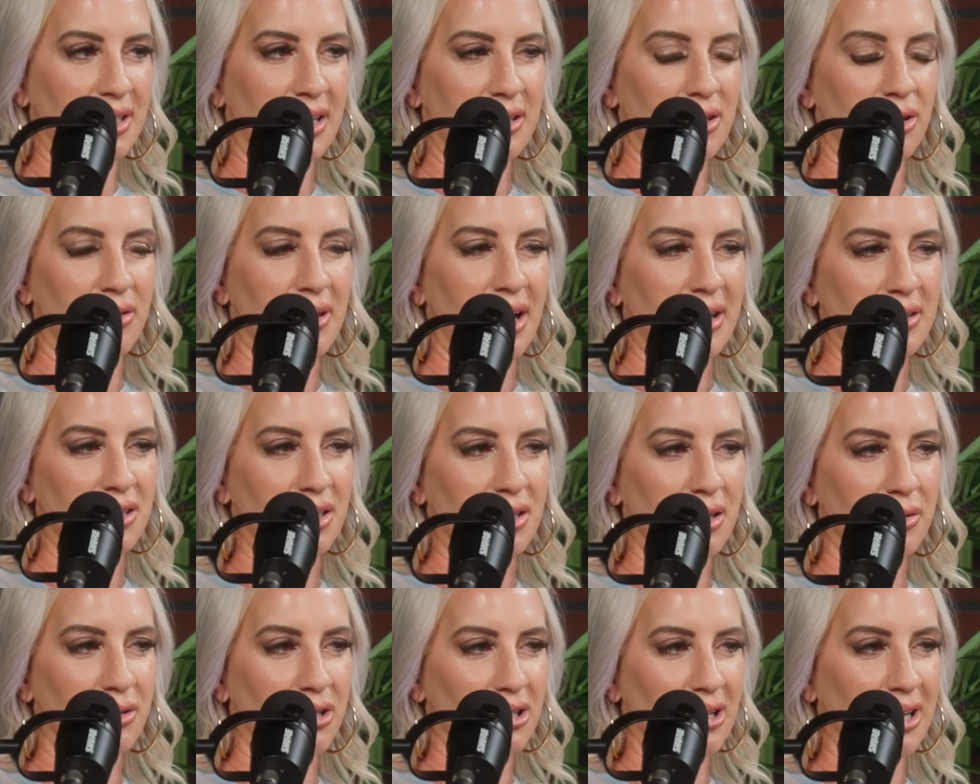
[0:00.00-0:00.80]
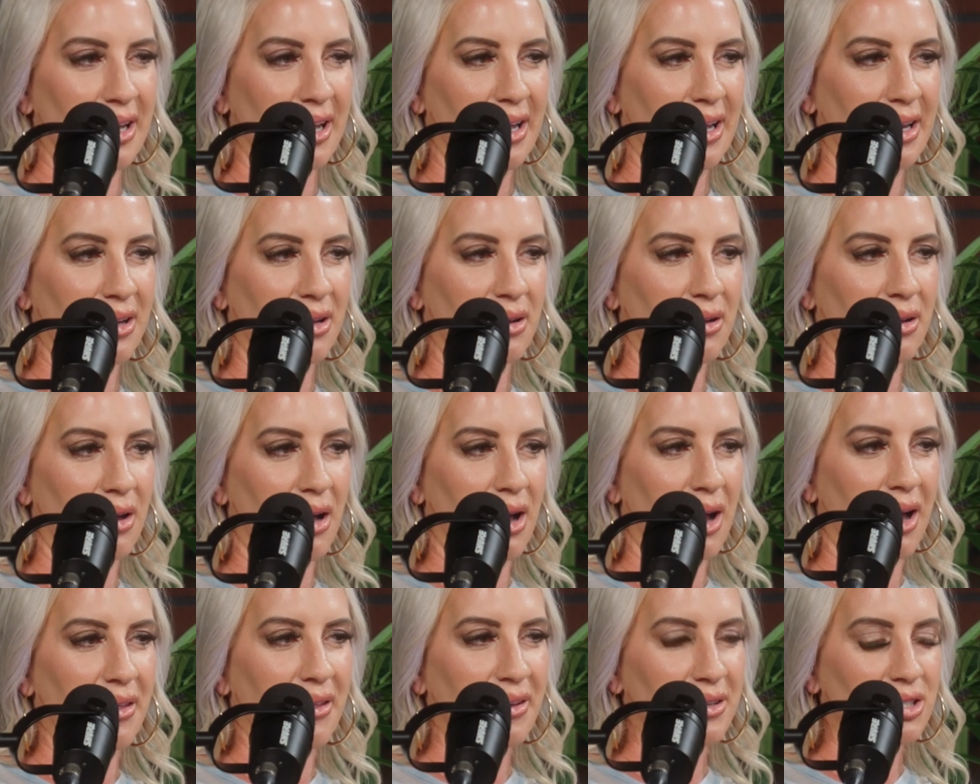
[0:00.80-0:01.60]
send you that to communicate.
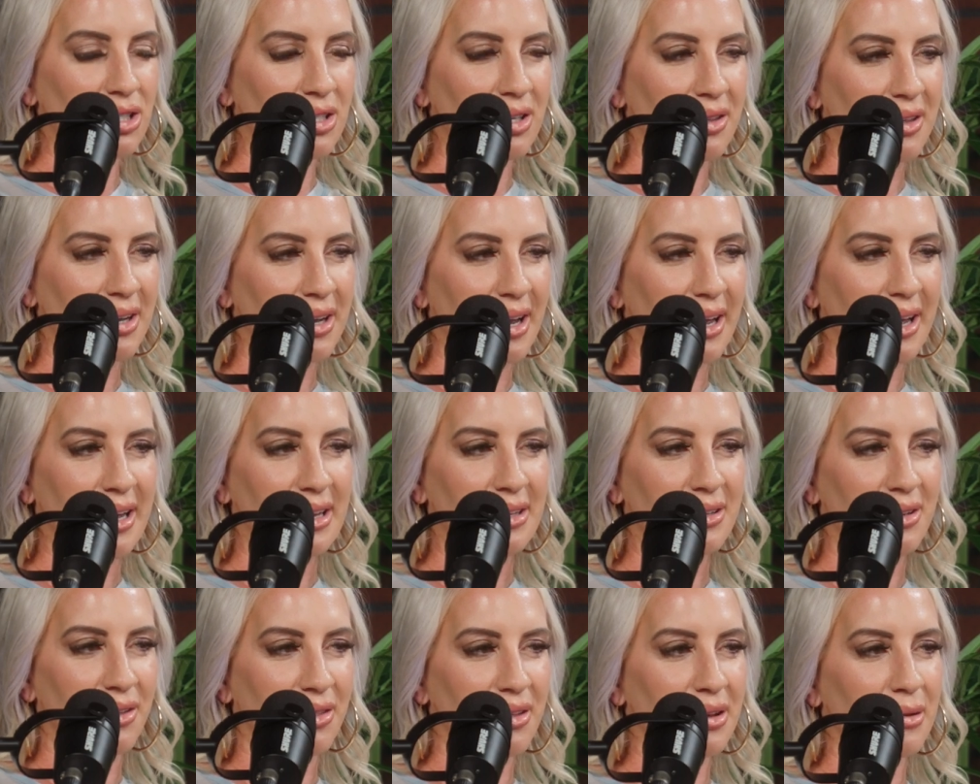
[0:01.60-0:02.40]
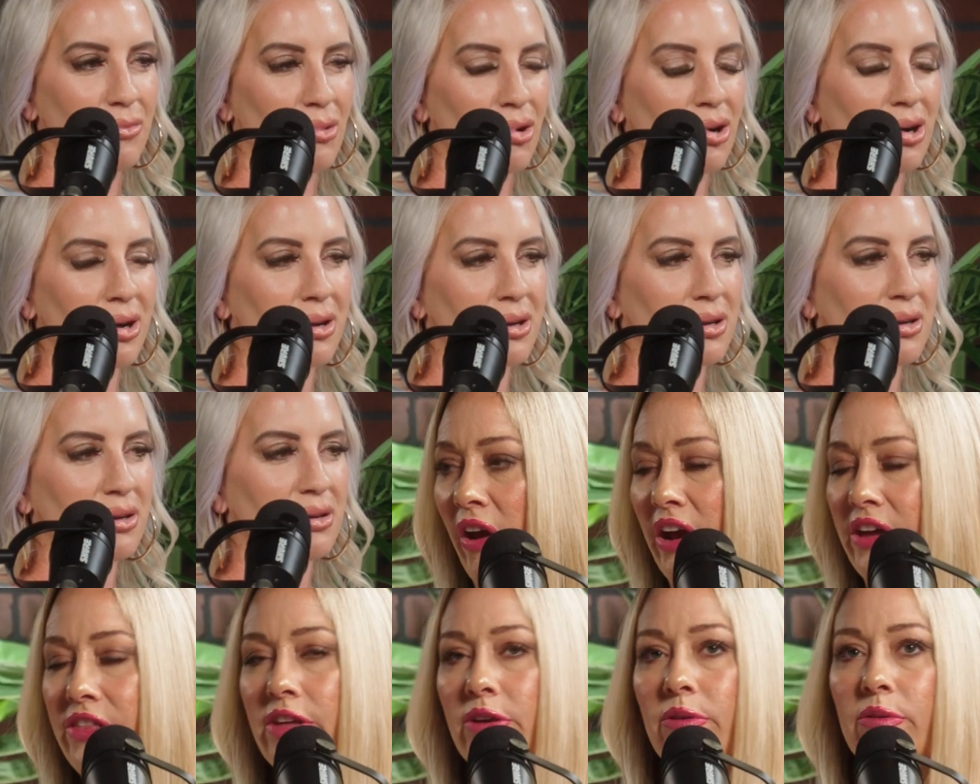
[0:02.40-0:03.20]
I actually think I hate nothing more.
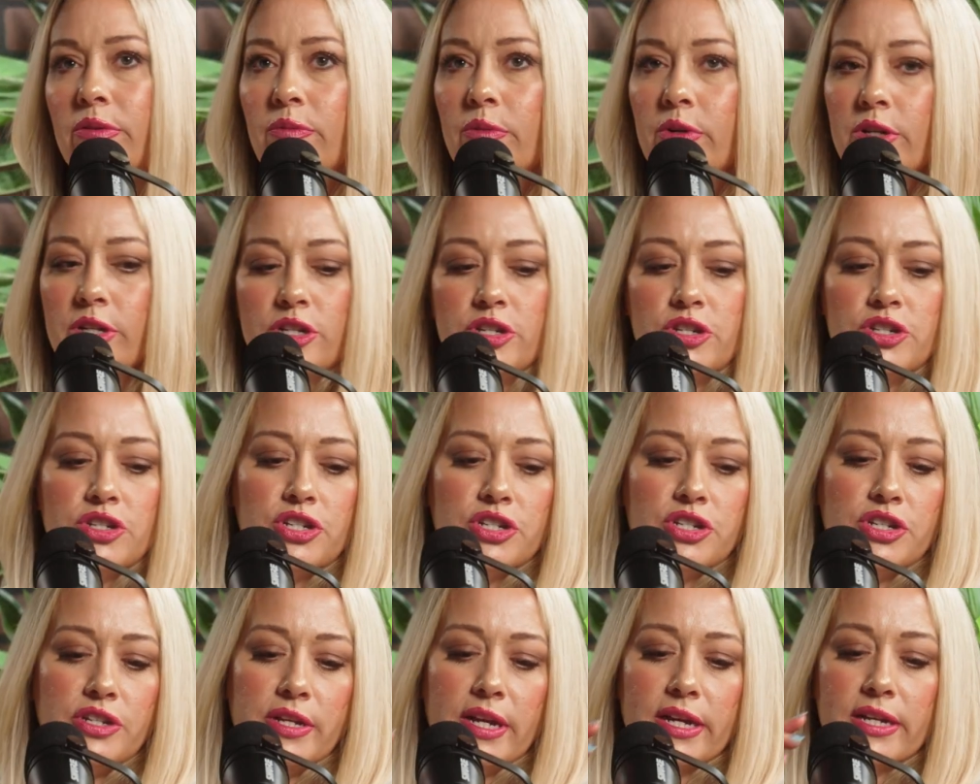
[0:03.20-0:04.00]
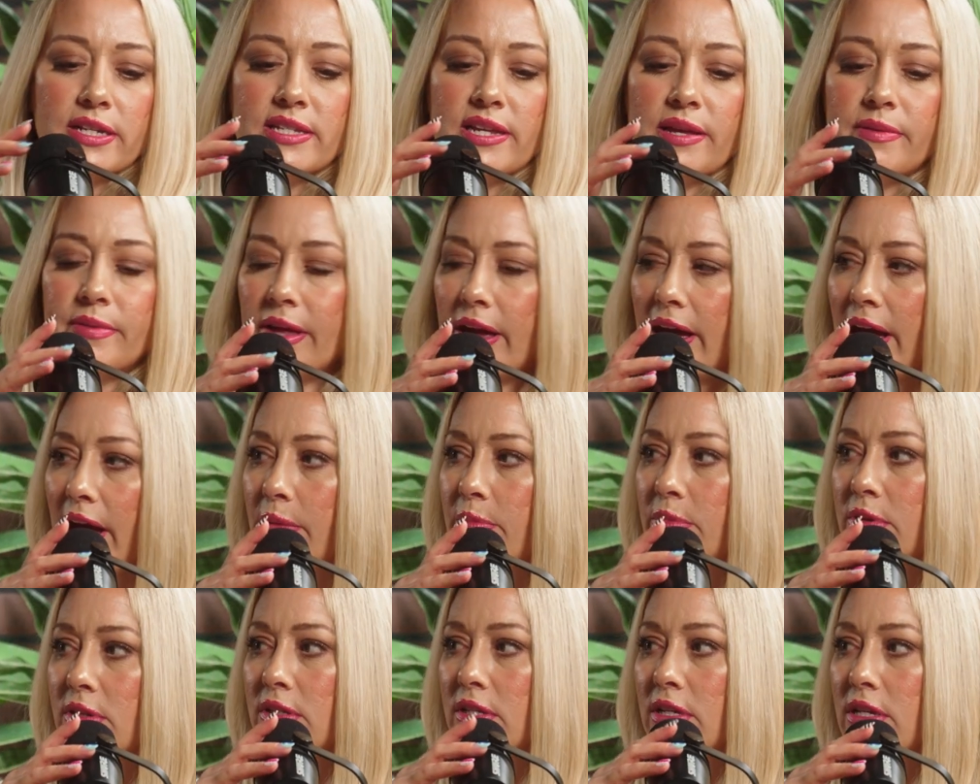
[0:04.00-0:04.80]
I think what you should do next time that
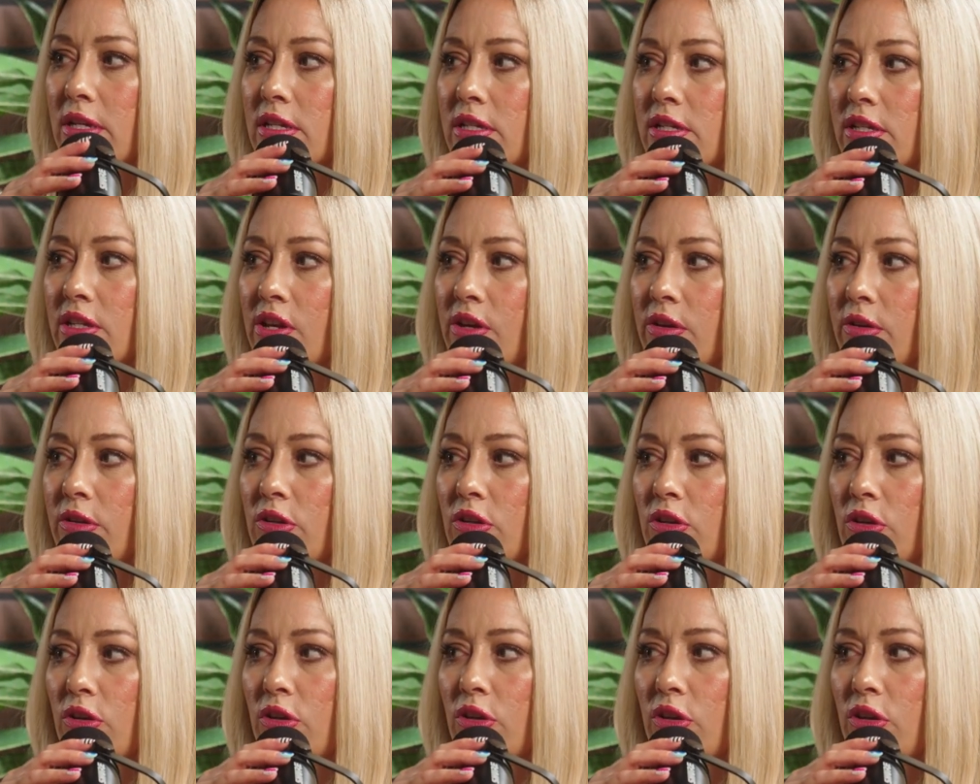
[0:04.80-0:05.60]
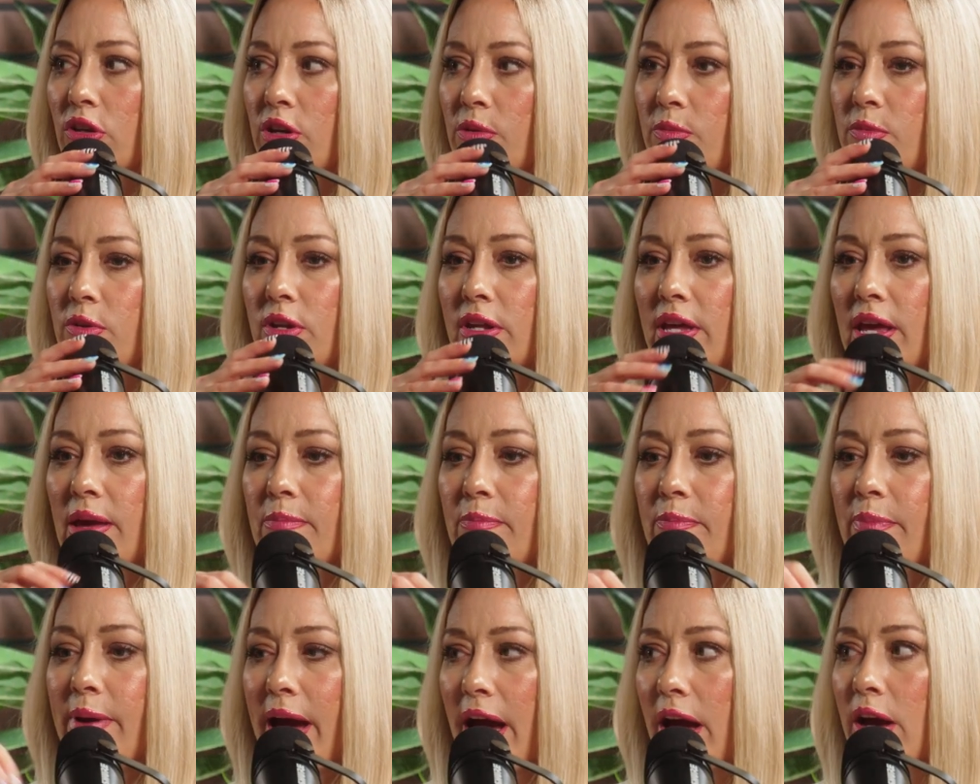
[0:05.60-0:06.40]
happens is
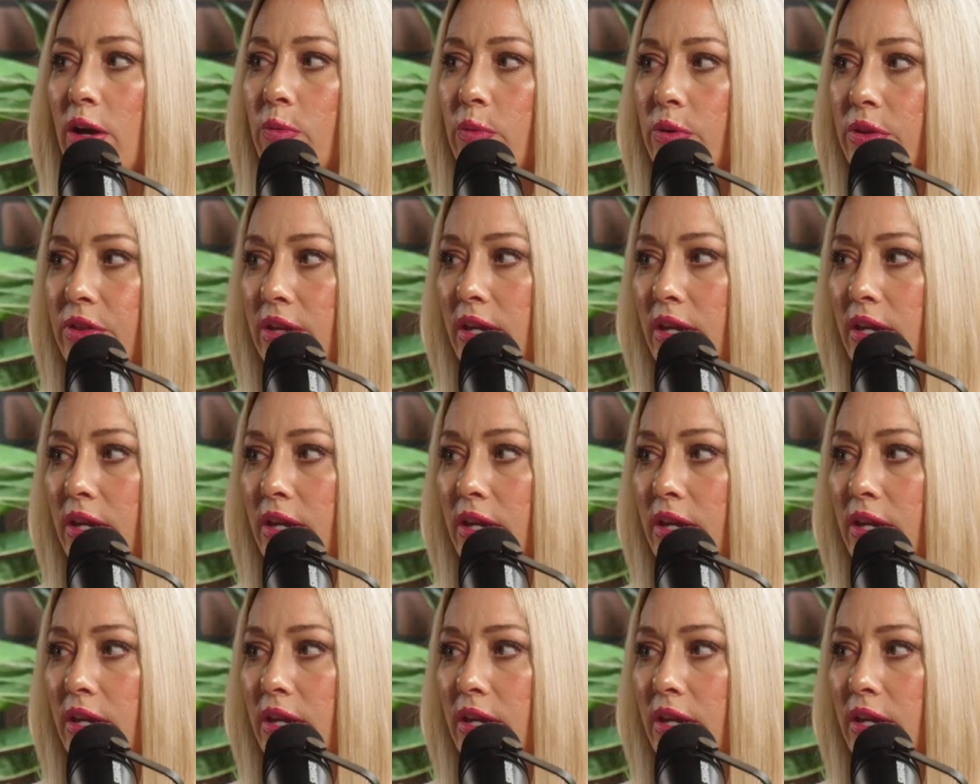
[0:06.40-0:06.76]
communicate back with